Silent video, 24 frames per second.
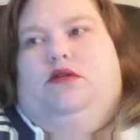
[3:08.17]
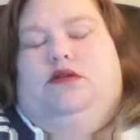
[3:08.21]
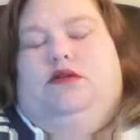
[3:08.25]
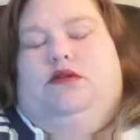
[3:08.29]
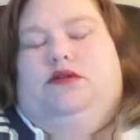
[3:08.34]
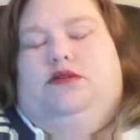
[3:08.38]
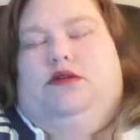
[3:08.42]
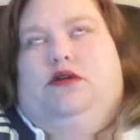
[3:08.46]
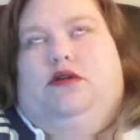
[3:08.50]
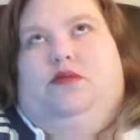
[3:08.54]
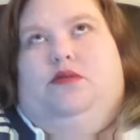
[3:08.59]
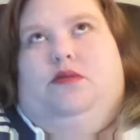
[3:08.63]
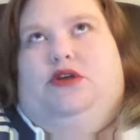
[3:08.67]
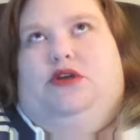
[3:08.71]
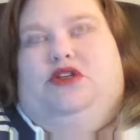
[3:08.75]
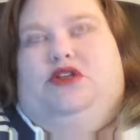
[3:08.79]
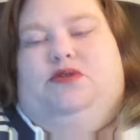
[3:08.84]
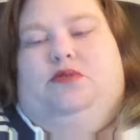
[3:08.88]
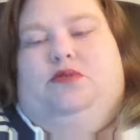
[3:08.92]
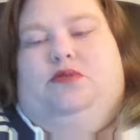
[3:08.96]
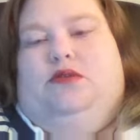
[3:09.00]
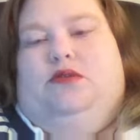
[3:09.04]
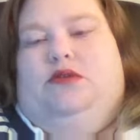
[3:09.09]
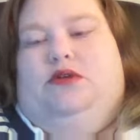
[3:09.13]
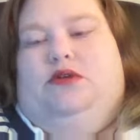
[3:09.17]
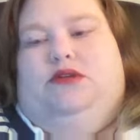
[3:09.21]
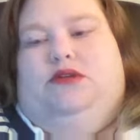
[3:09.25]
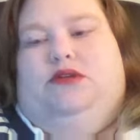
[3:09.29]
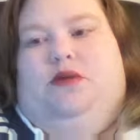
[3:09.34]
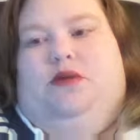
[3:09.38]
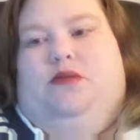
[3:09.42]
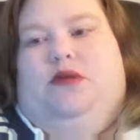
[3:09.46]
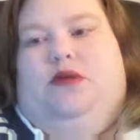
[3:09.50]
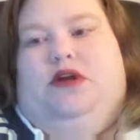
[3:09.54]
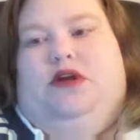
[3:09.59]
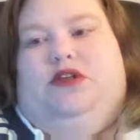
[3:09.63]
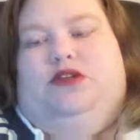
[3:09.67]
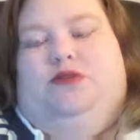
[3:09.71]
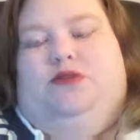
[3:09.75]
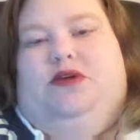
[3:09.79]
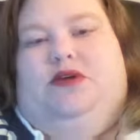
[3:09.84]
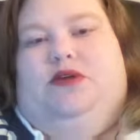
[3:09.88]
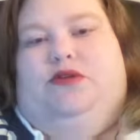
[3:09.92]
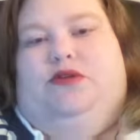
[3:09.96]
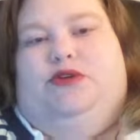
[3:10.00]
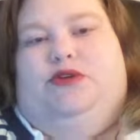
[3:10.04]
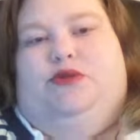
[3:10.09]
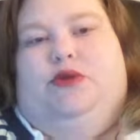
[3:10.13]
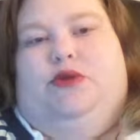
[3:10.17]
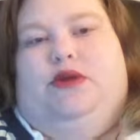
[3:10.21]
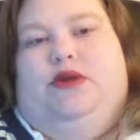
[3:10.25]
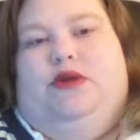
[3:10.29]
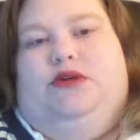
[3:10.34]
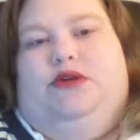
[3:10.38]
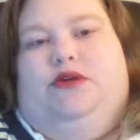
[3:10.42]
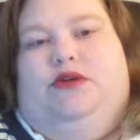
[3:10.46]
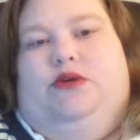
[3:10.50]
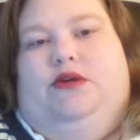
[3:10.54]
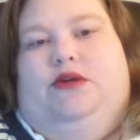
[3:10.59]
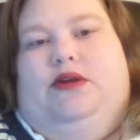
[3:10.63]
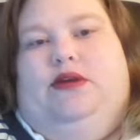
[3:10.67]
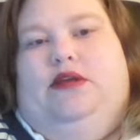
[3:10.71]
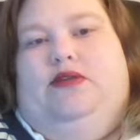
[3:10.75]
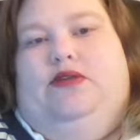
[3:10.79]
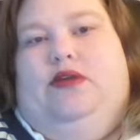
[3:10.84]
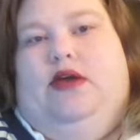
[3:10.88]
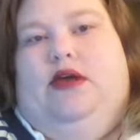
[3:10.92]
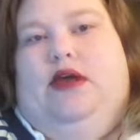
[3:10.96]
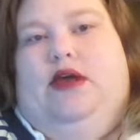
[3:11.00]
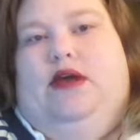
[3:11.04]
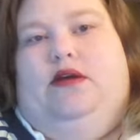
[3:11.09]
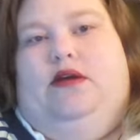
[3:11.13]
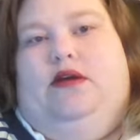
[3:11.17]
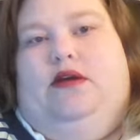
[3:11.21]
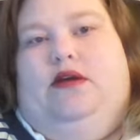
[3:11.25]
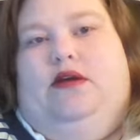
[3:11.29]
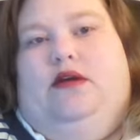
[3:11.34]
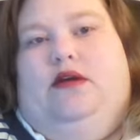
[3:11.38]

So much, so much. The pills wasn't doing anything.